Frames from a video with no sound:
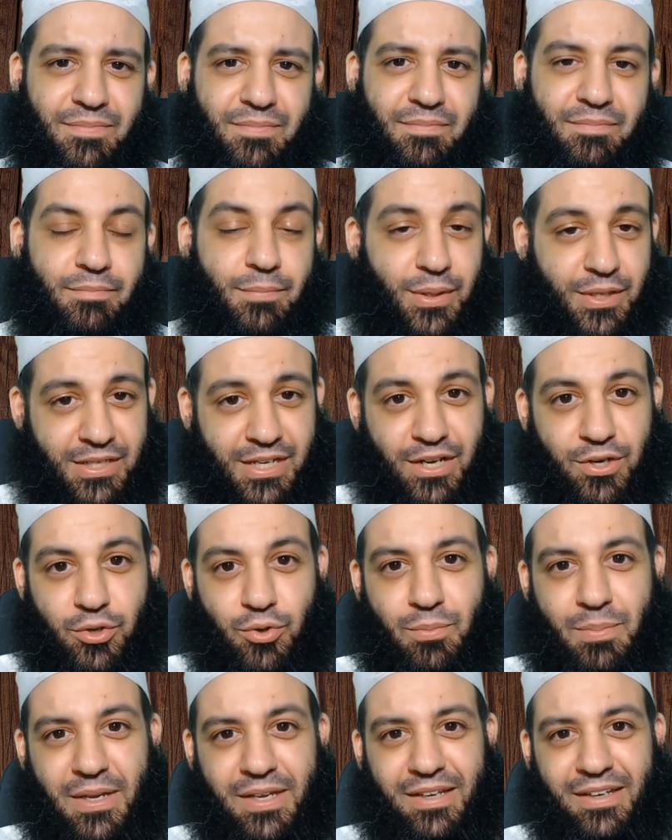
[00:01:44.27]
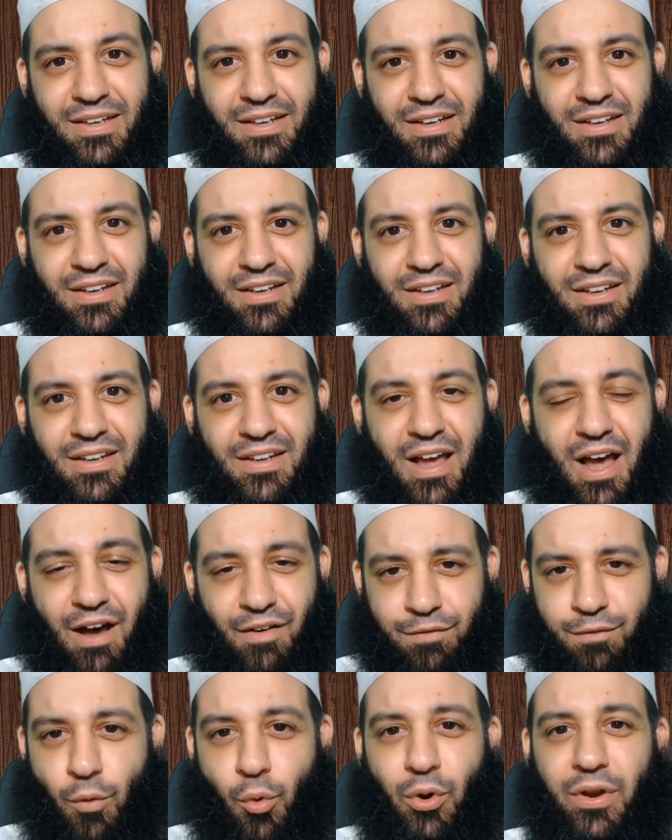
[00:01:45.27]
But can you be
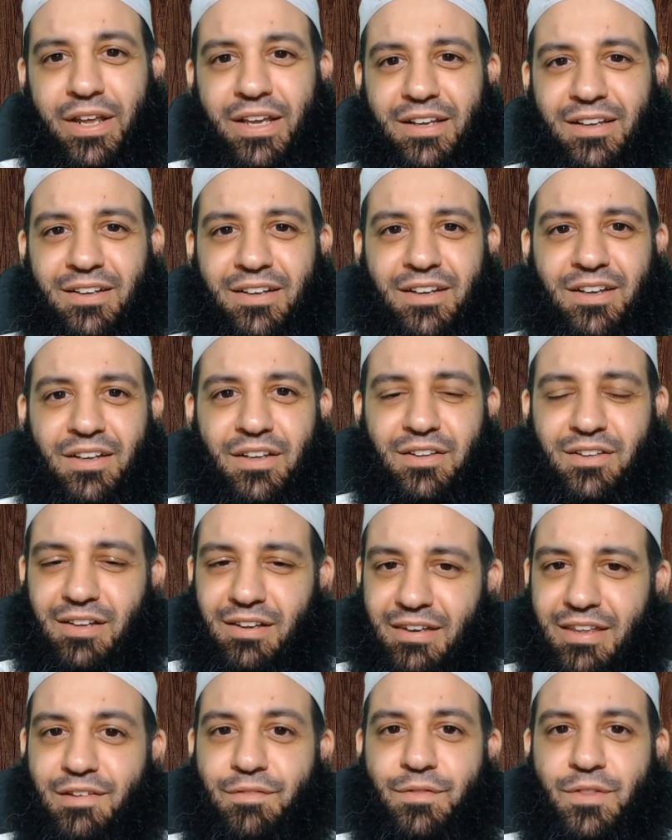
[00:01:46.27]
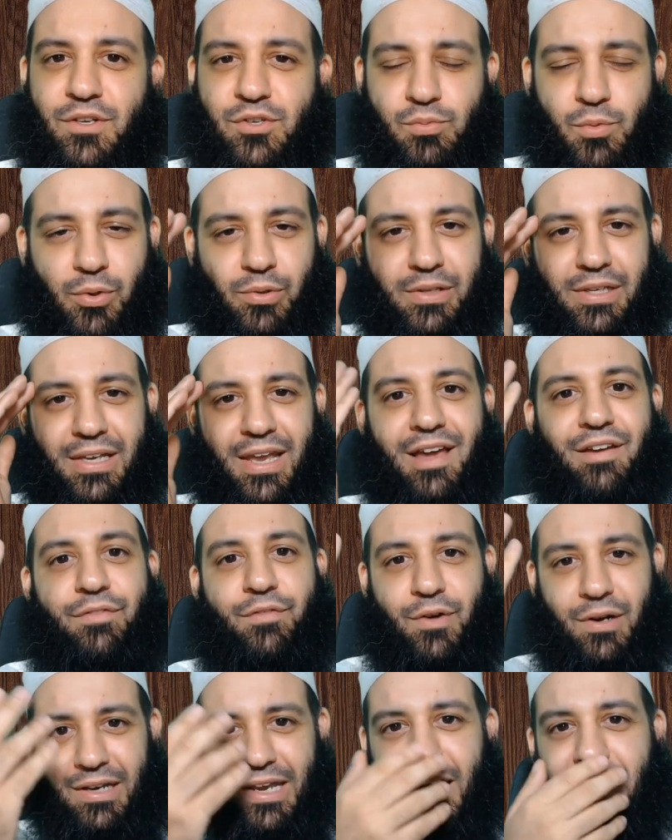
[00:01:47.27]
affording to leave this worldly life
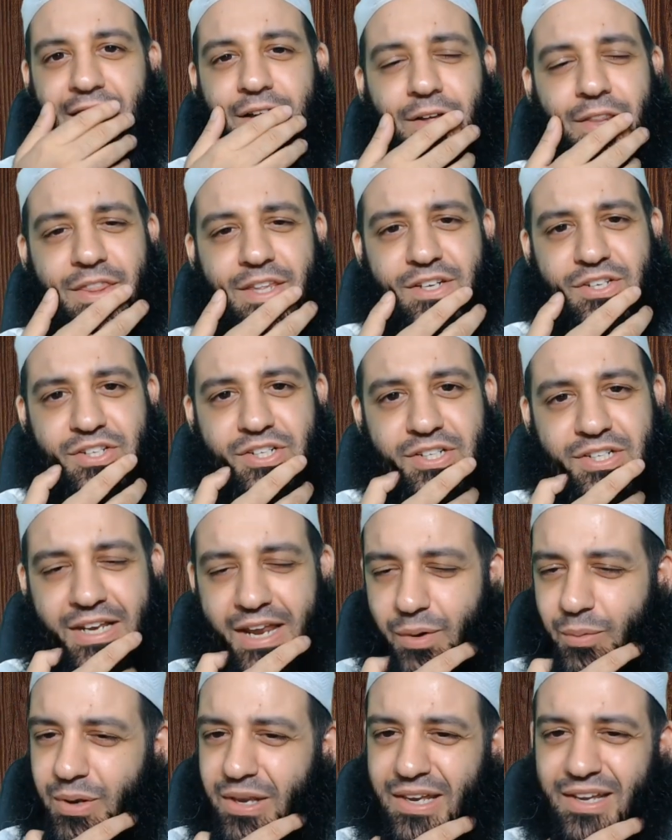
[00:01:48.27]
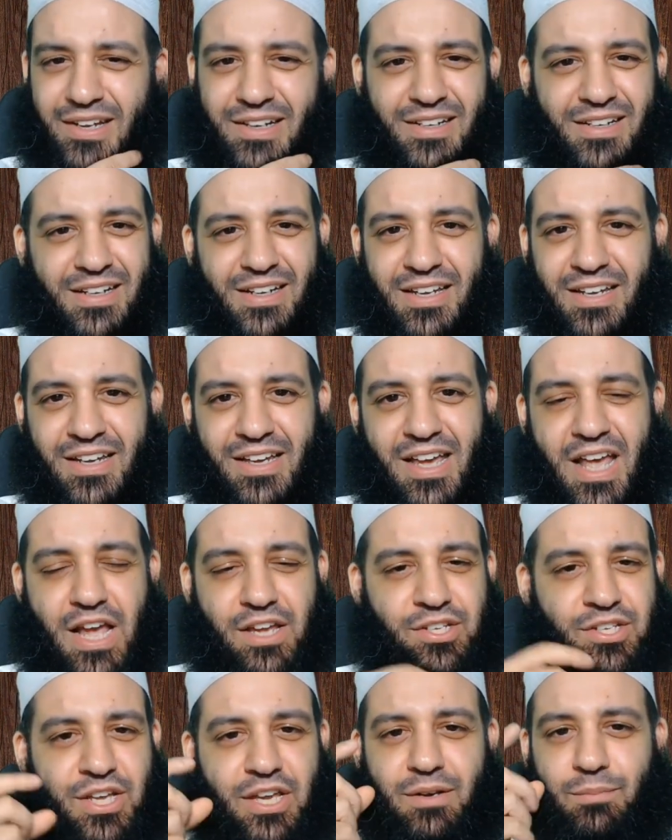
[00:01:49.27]
relying on this? Now, Allah, a
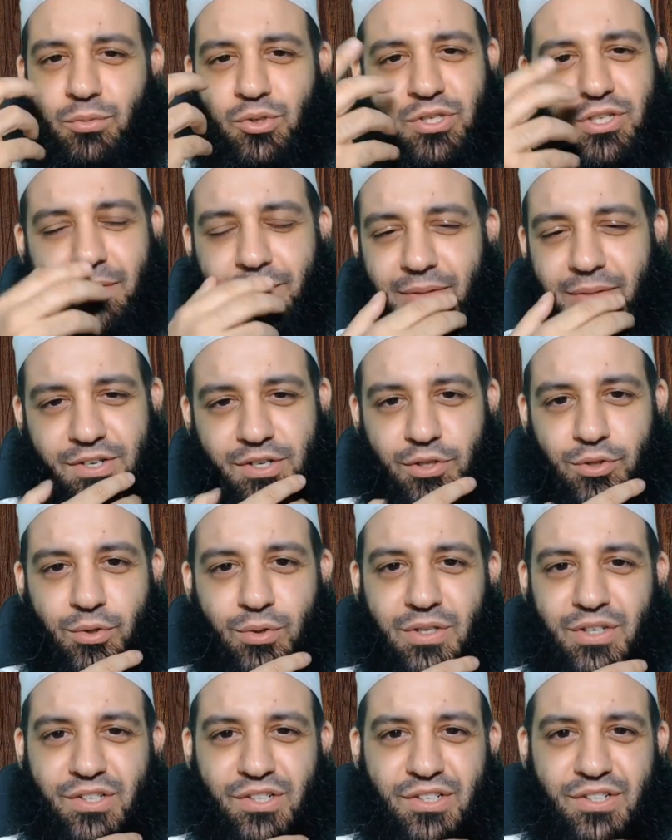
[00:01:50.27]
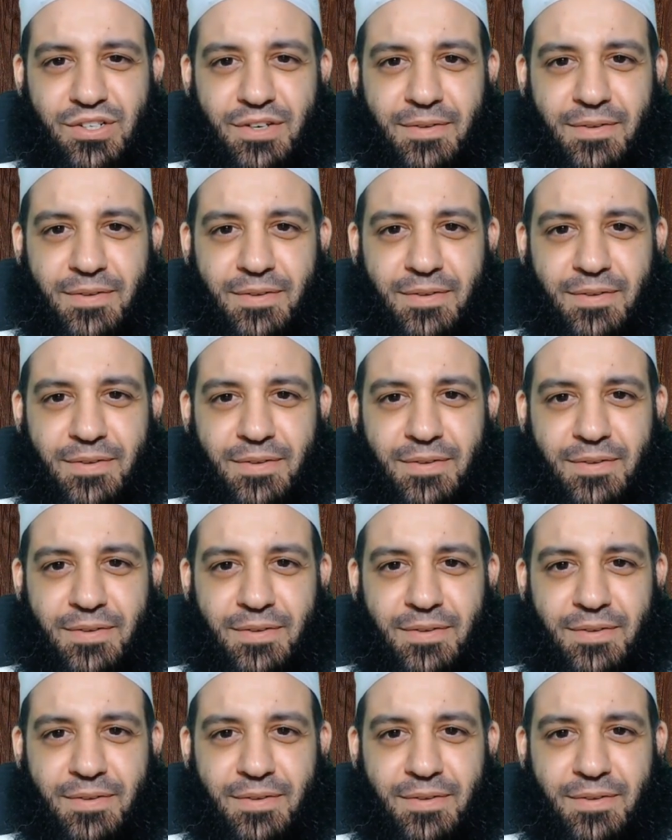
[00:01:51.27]
sane Muslim doesn't do this.